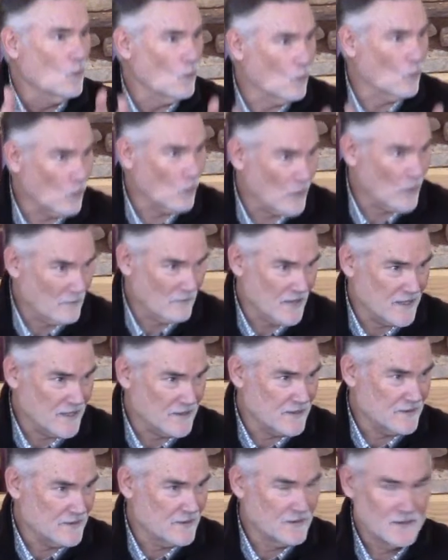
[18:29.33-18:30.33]

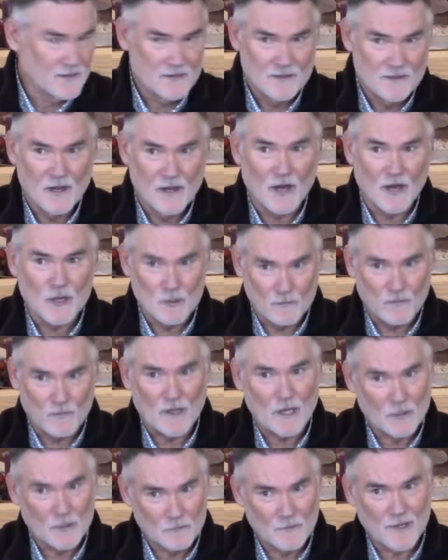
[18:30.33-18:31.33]
woman. Are you
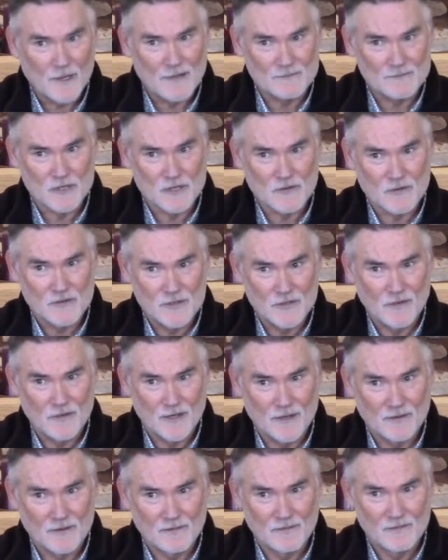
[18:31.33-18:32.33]
following what I'm showing you
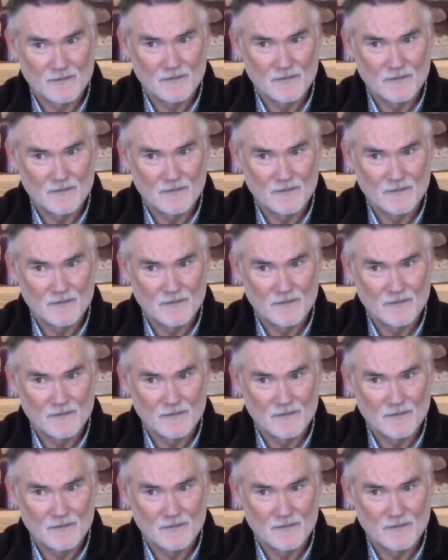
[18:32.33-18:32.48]
here?